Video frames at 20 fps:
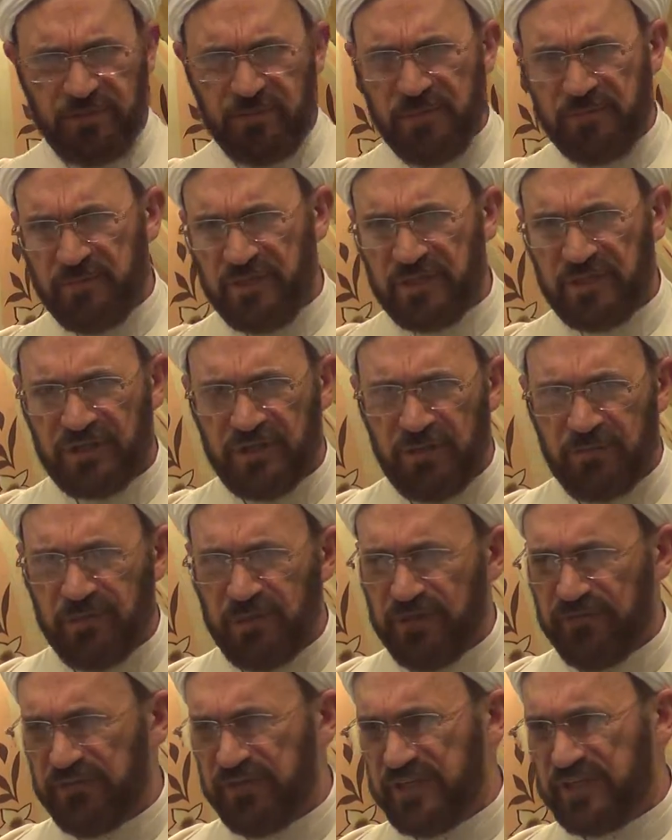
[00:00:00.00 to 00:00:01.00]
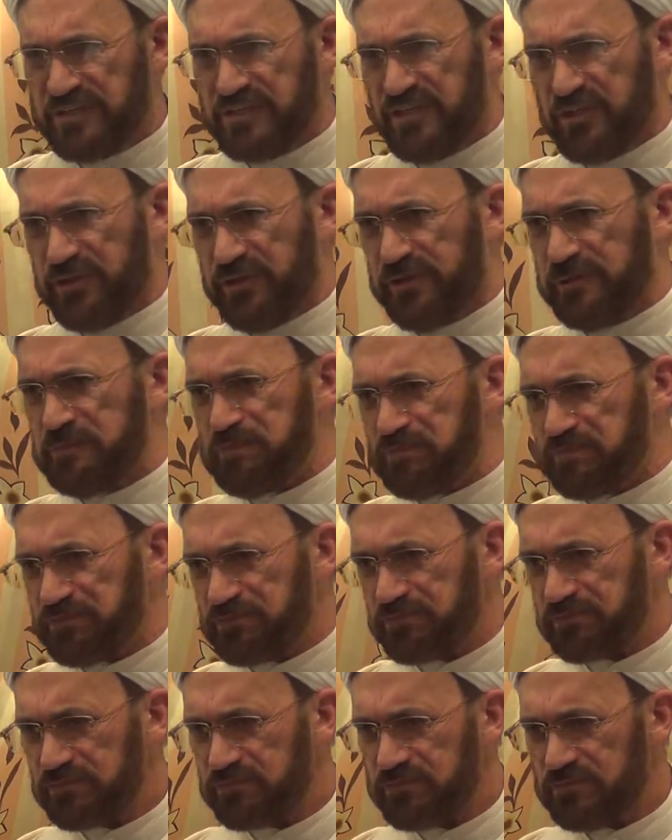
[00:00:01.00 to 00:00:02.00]
remember a couple of years ago,
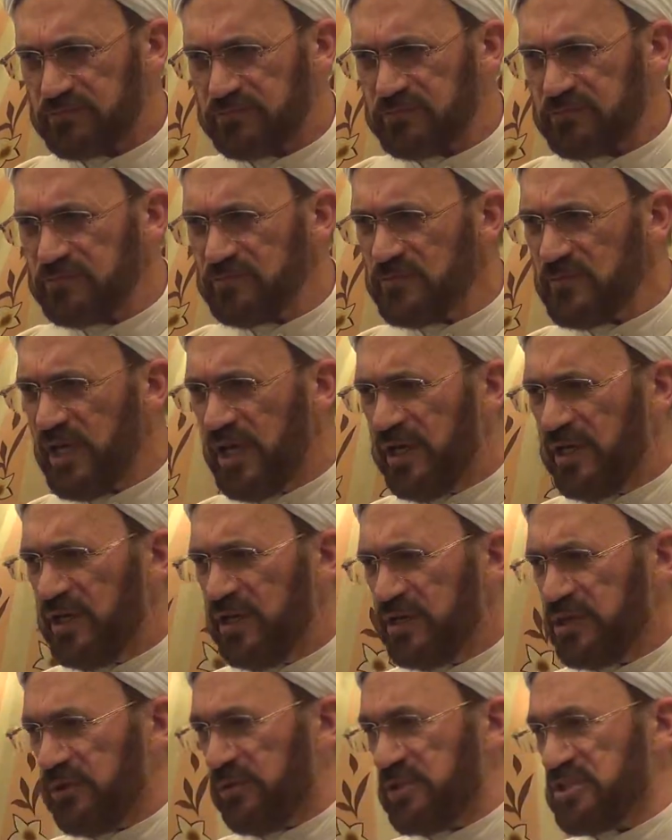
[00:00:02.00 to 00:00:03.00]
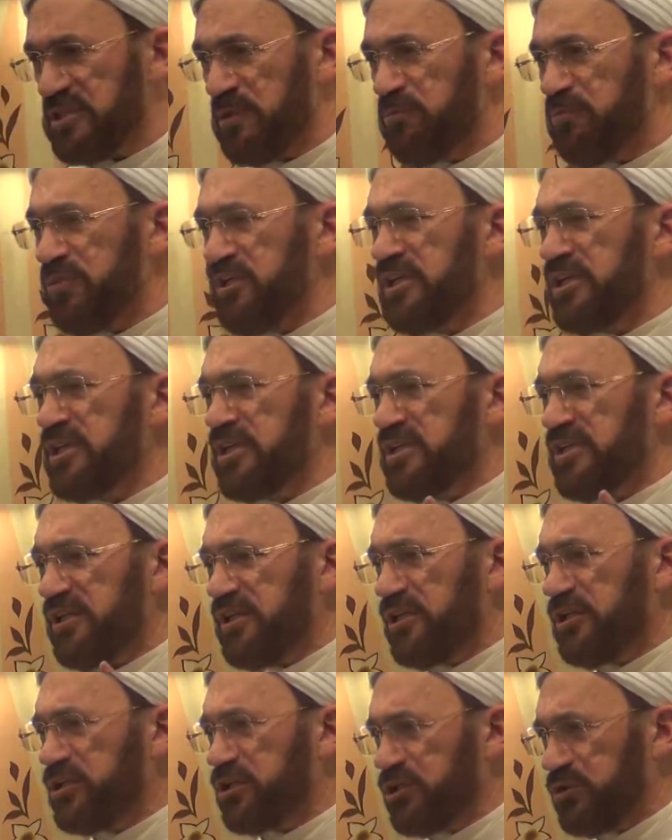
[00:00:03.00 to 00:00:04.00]
there was a big
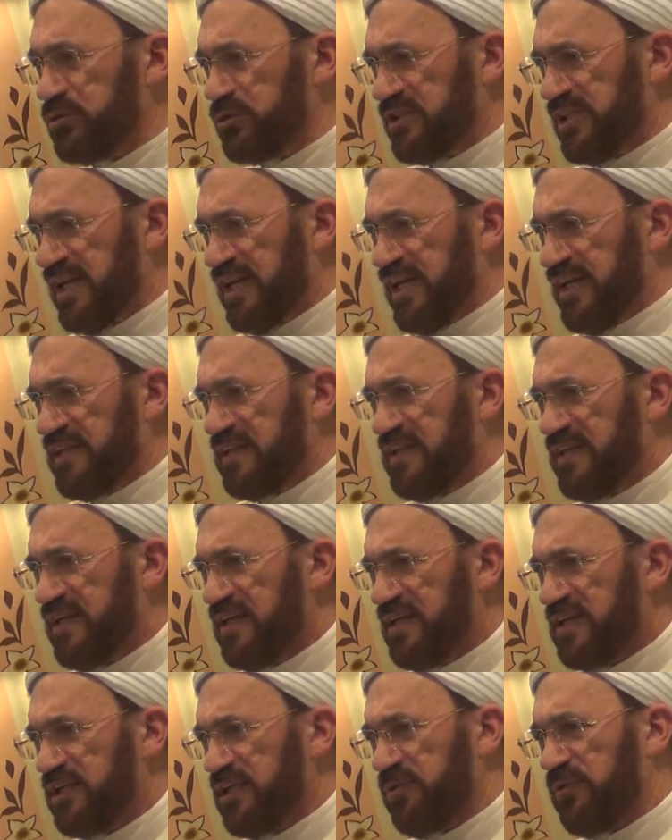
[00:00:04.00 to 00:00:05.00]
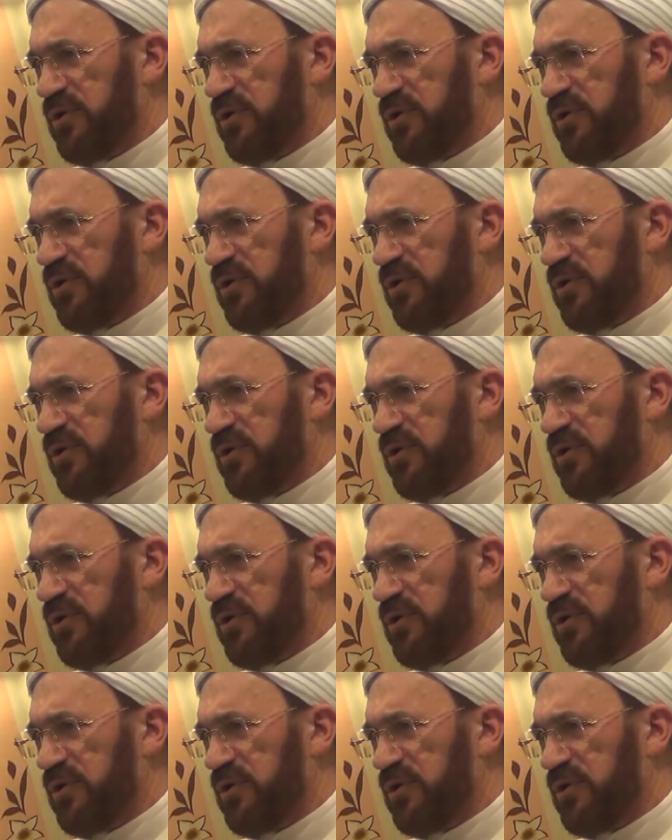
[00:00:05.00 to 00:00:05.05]
issue that they